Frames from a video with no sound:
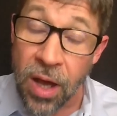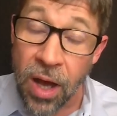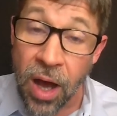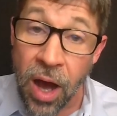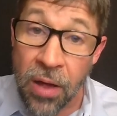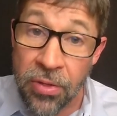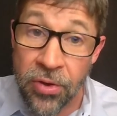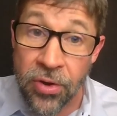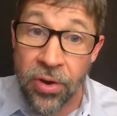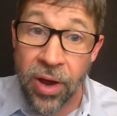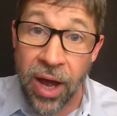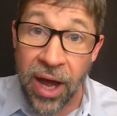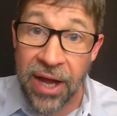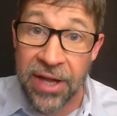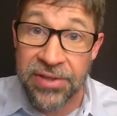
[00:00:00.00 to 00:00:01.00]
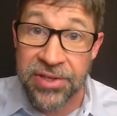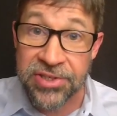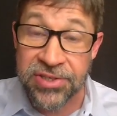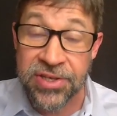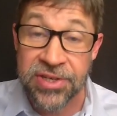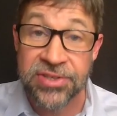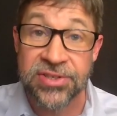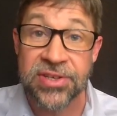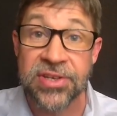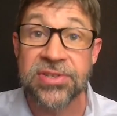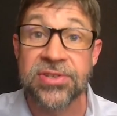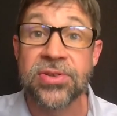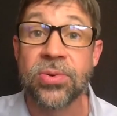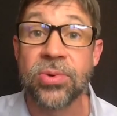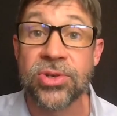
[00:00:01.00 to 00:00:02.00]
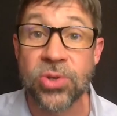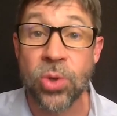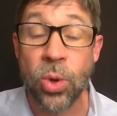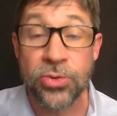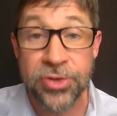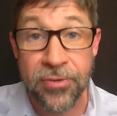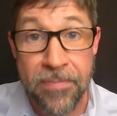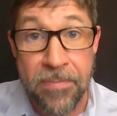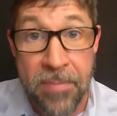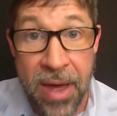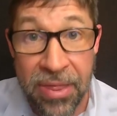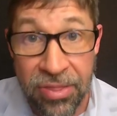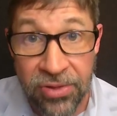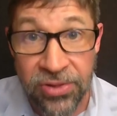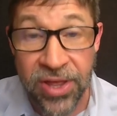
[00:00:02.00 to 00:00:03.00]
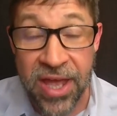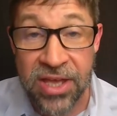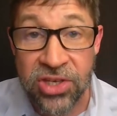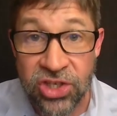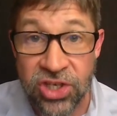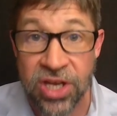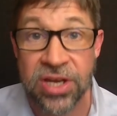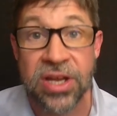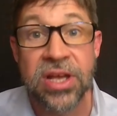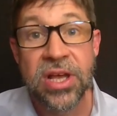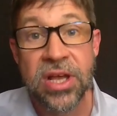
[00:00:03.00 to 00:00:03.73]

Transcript: Other eyelessness is the result of methylation,